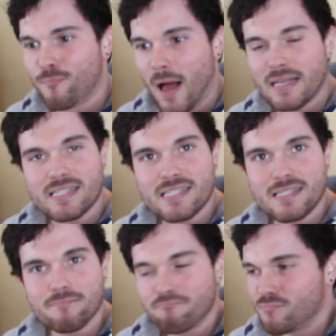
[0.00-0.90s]
Probably,
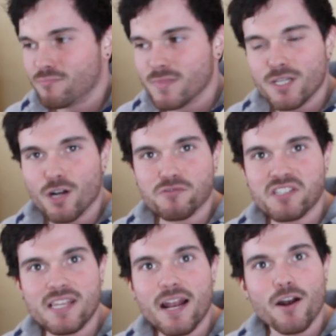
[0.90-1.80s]
you know,
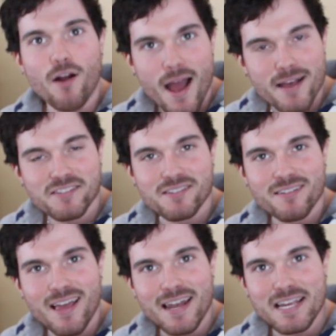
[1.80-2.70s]
sit on our
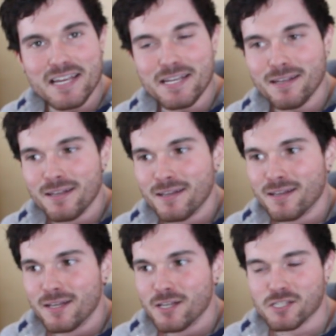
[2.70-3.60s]
ass and eat
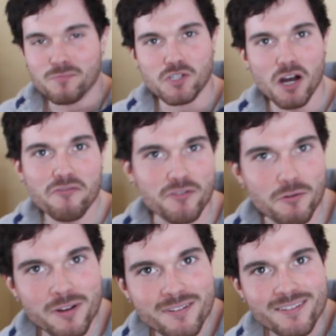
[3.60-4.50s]
some junk
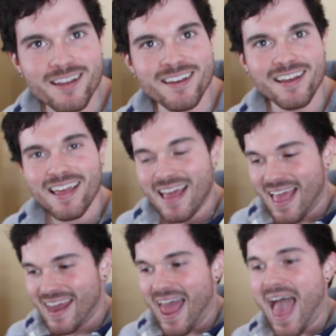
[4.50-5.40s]
food
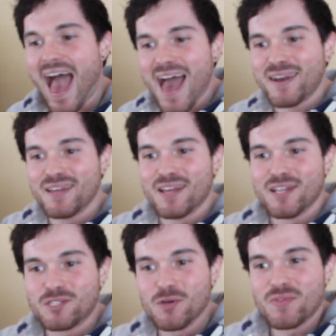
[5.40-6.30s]
and add
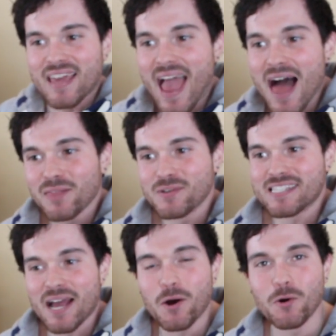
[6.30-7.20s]
to the
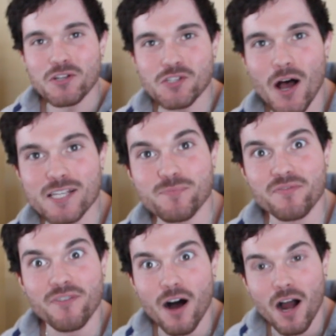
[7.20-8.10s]
calories that cortisol has,
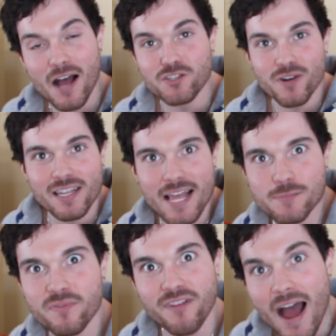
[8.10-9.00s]
adrenaline
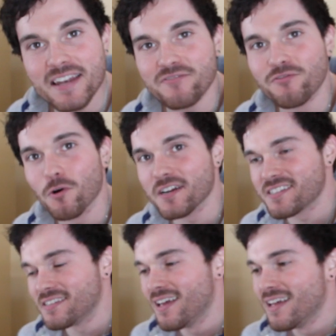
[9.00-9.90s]
has provided for
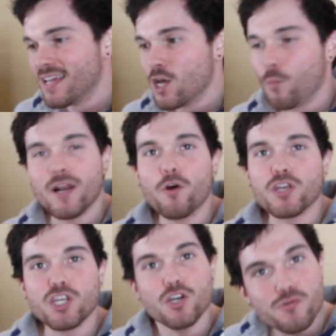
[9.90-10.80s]
us. We don't
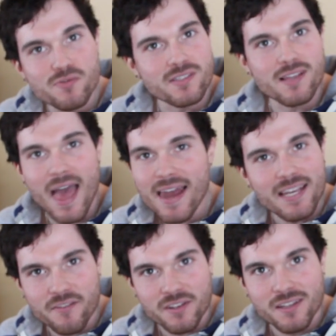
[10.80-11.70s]
use
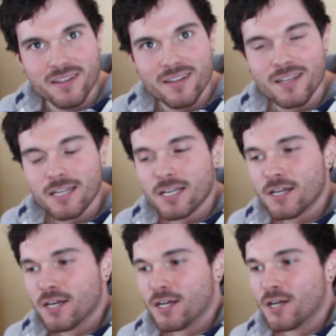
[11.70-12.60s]
any of it.
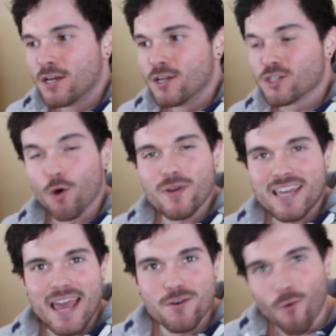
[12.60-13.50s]
So we
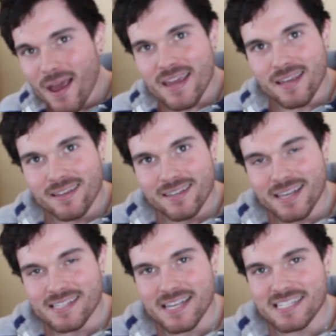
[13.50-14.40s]
gain weight.
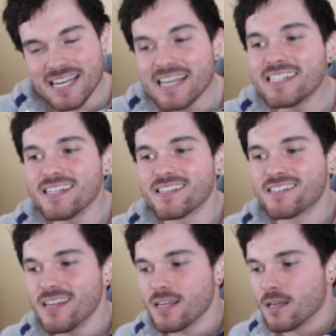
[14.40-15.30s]
It's easy to
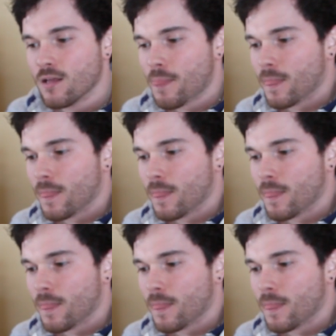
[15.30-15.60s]
see.